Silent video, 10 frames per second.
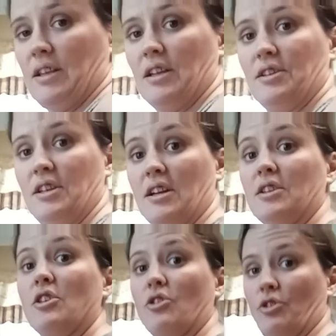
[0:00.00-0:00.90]
and at the
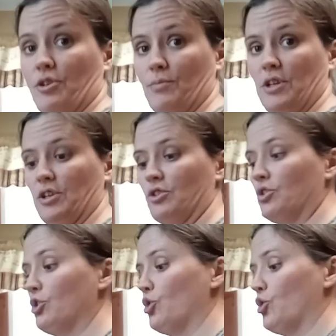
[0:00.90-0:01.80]
end it's going to make
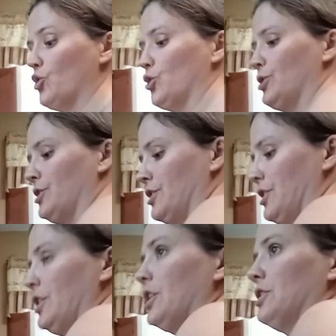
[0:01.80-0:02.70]
2
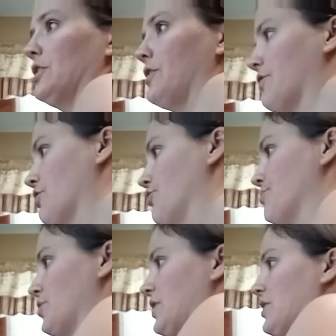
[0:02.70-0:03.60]
loaves
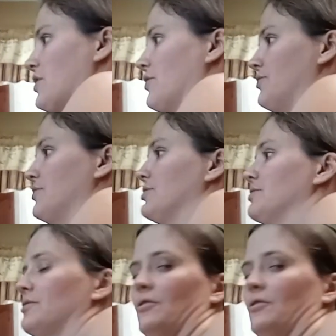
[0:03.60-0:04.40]
of bread, so